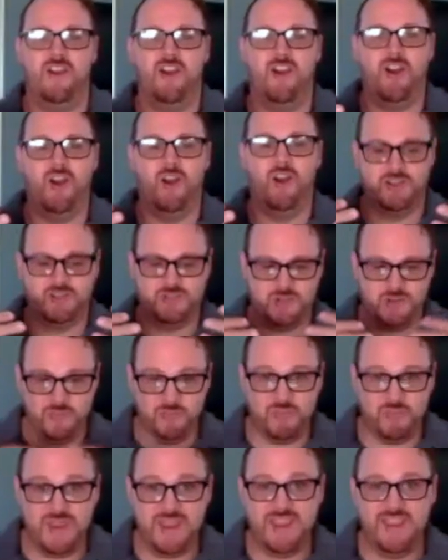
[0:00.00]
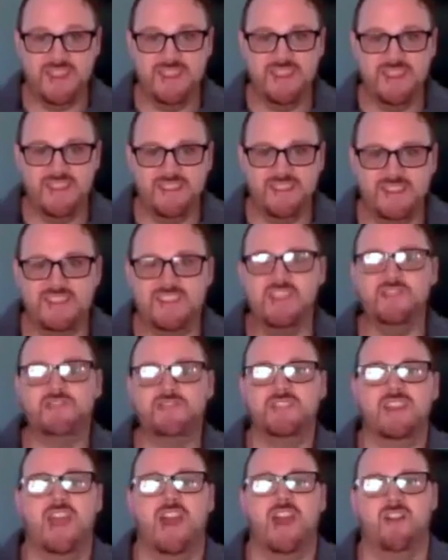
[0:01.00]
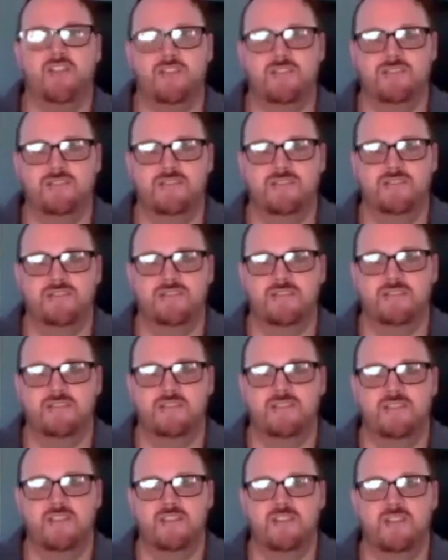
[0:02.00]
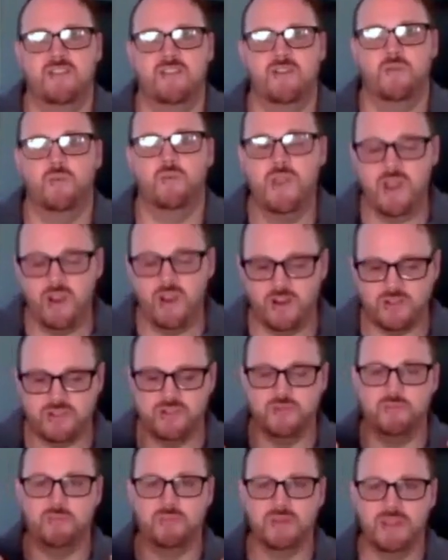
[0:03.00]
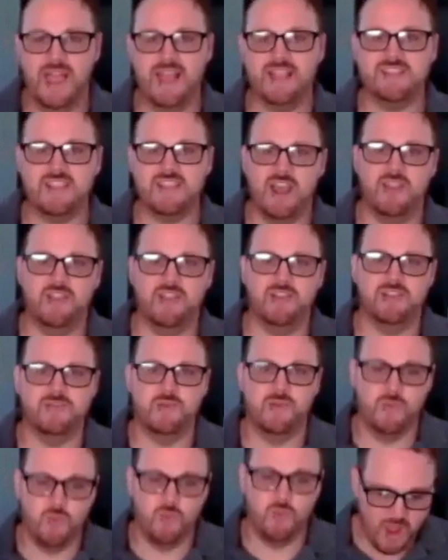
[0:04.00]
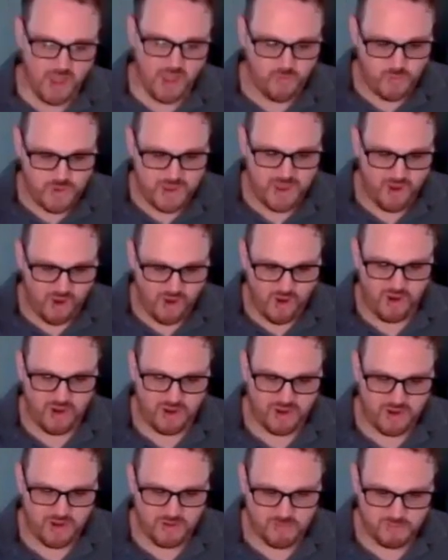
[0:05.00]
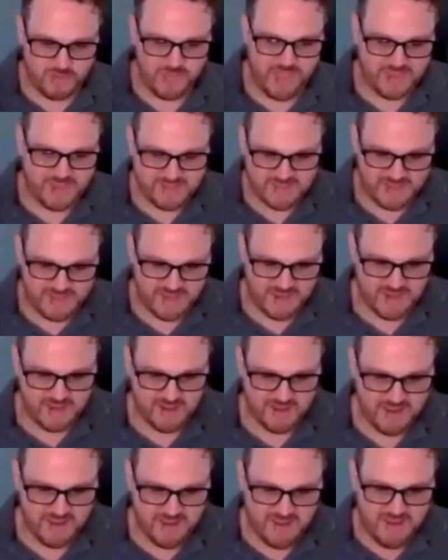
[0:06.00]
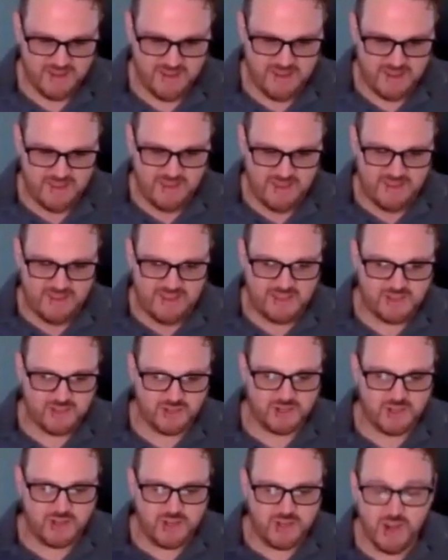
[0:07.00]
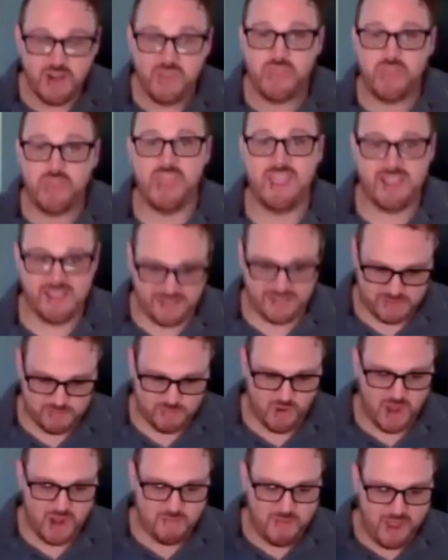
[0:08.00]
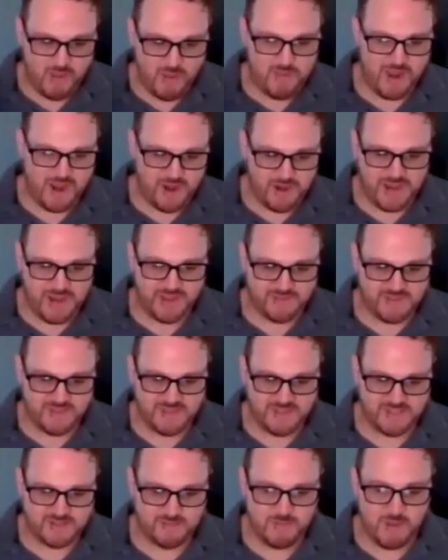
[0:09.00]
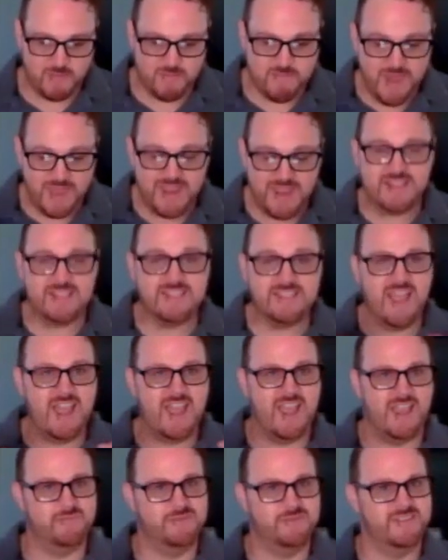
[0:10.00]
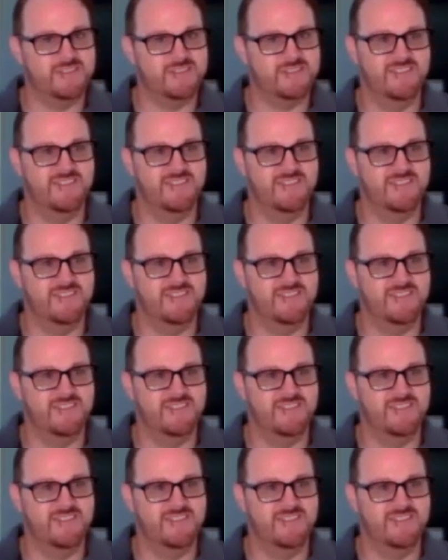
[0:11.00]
are to be gifted out. We are to bless others with what we are blessed in. These are good things brought about by our giftedness, but many times,